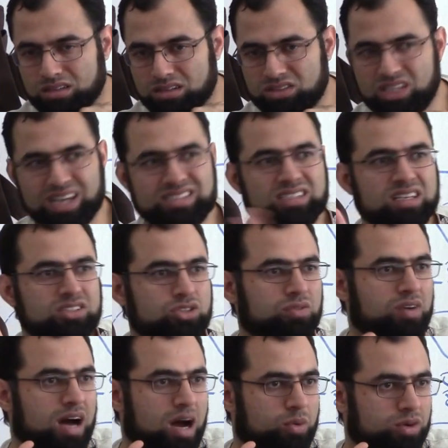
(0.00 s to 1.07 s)
dozens of
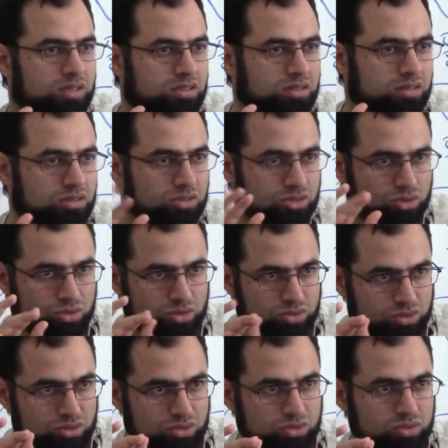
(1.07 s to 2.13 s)
hours to,
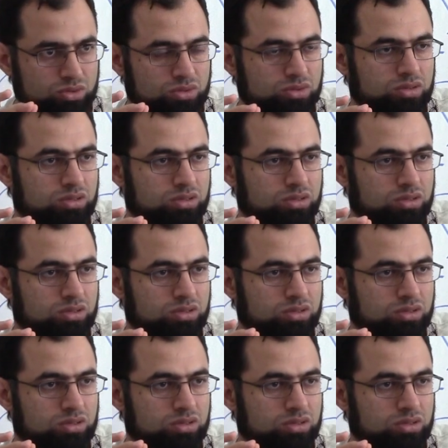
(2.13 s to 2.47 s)
to